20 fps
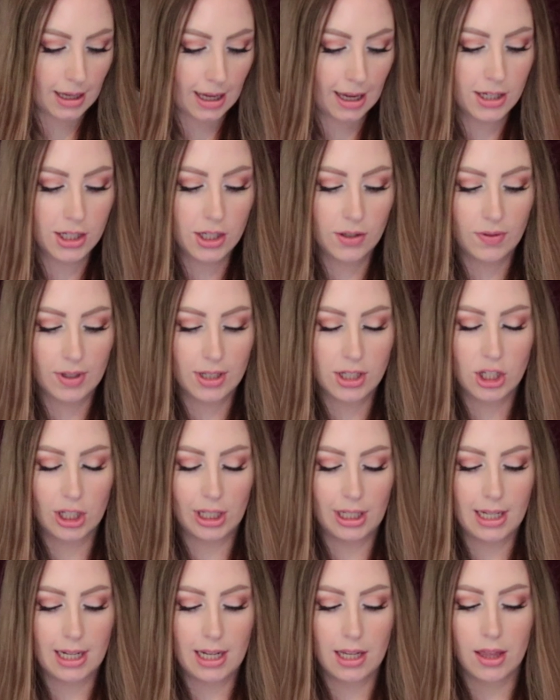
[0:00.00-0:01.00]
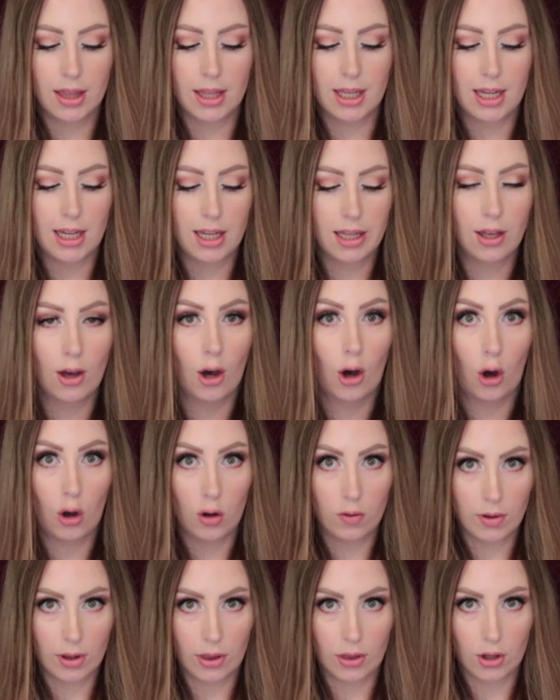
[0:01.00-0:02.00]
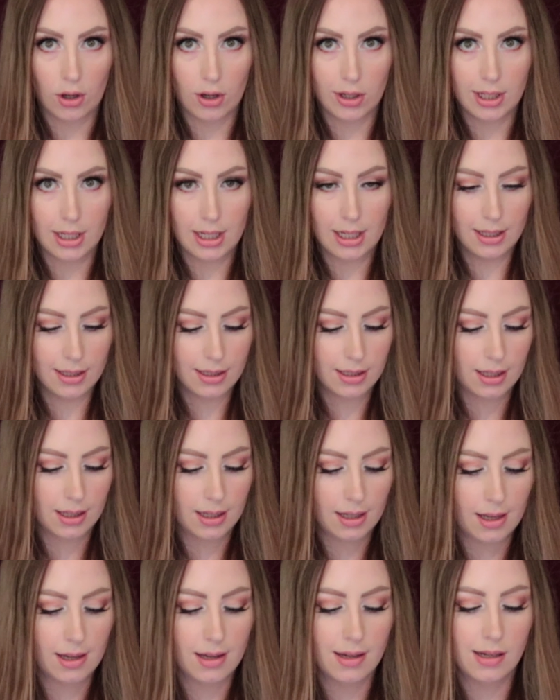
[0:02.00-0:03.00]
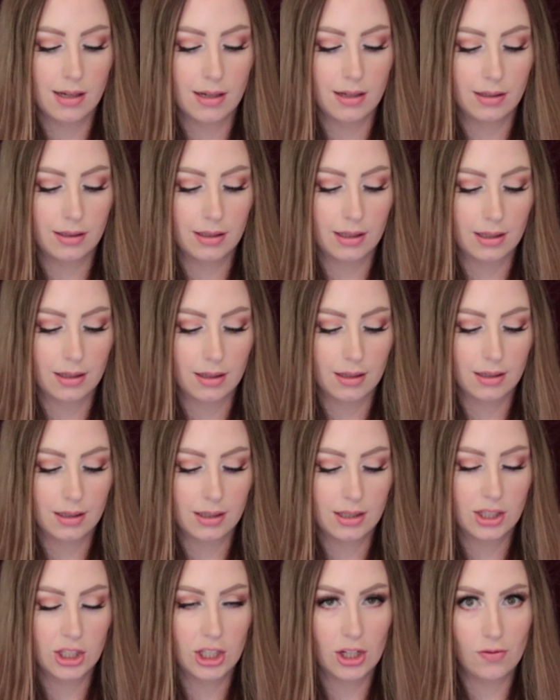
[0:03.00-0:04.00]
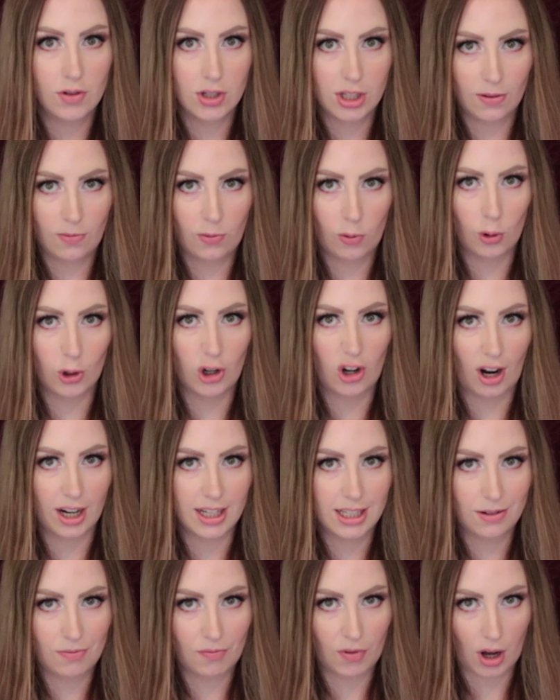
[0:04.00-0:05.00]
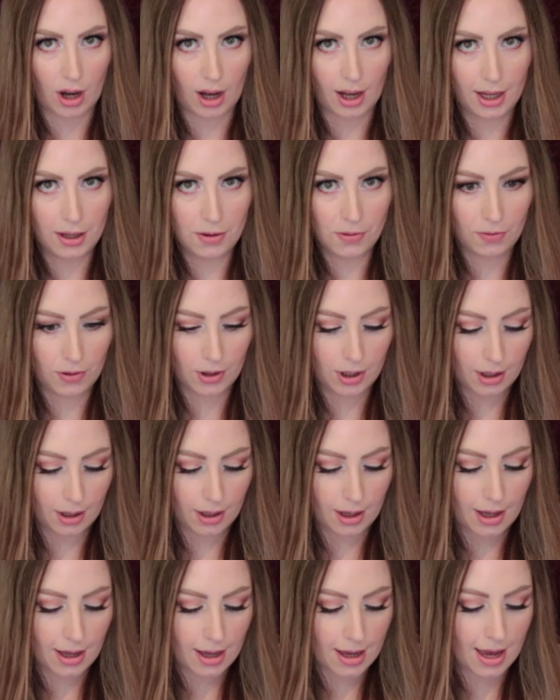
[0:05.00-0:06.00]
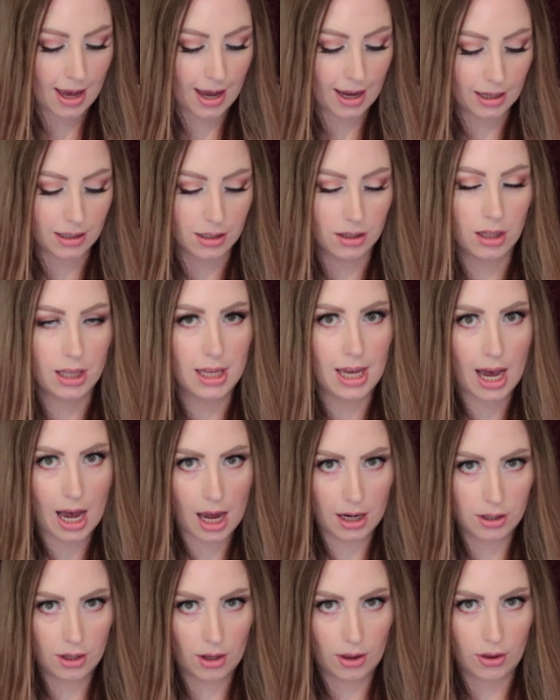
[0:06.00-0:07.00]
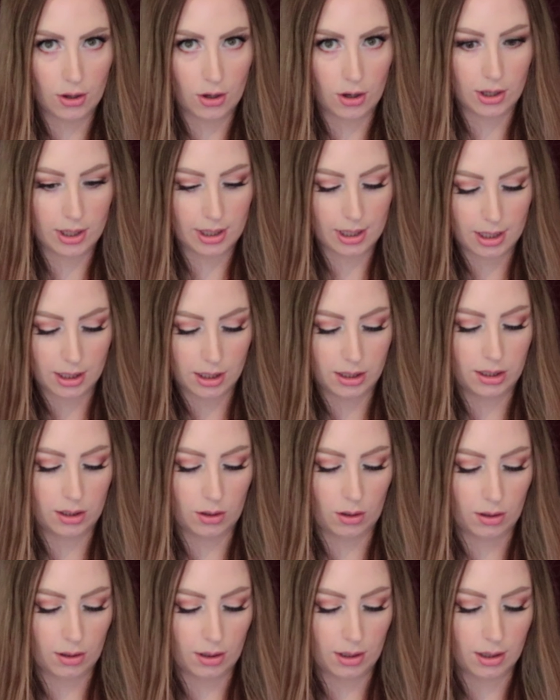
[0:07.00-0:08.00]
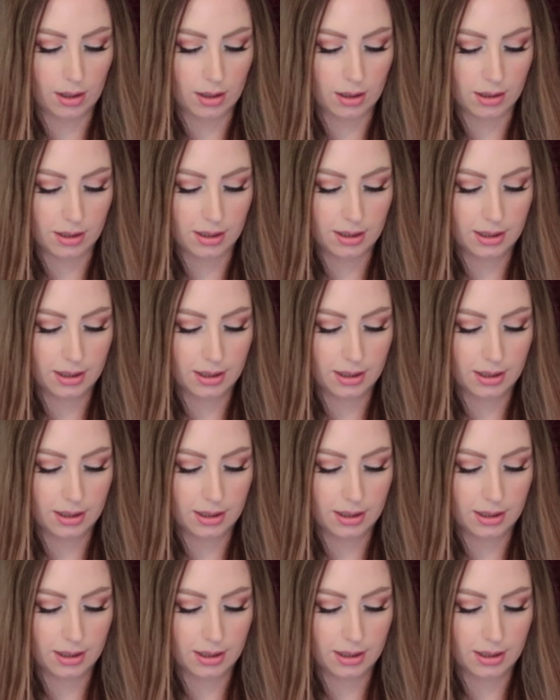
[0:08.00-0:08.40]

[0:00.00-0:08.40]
Individually, the over 30s is $74.95 and the under 30s is